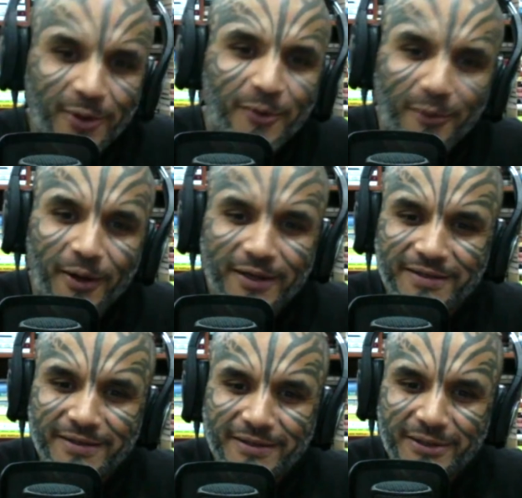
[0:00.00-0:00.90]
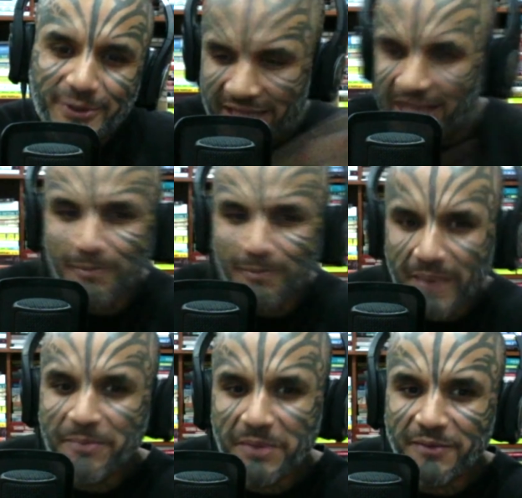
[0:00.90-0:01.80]
know what to tell
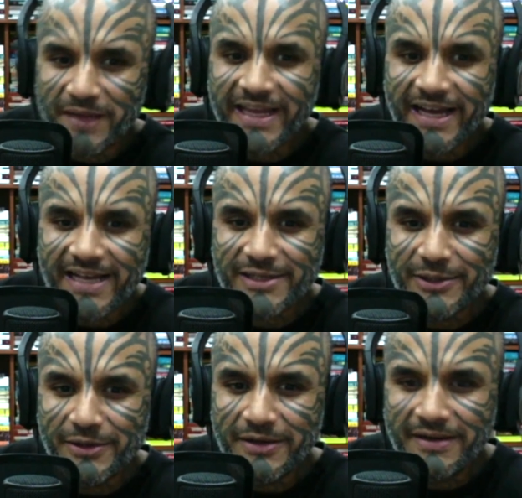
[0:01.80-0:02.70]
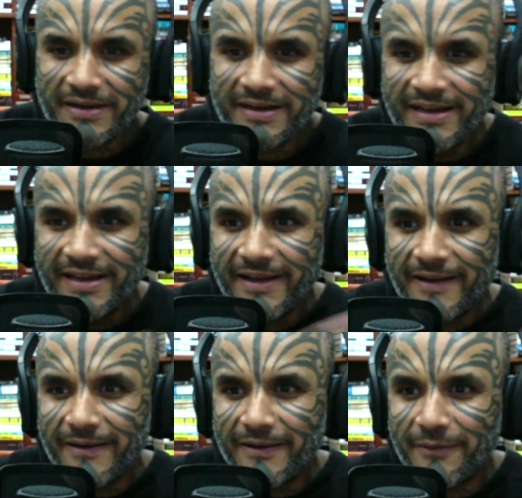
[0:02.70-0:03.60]
people when they ask you,
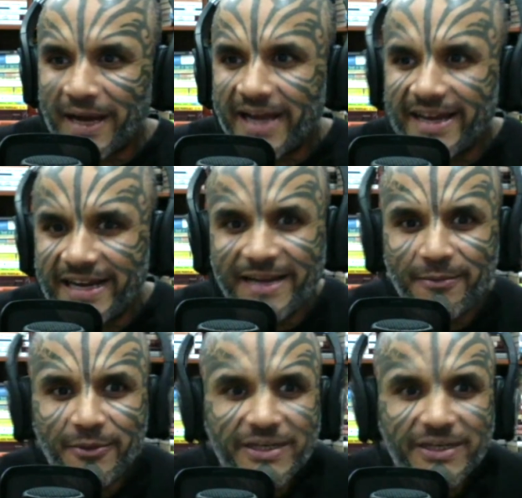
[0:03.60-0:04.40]
why are Indian movies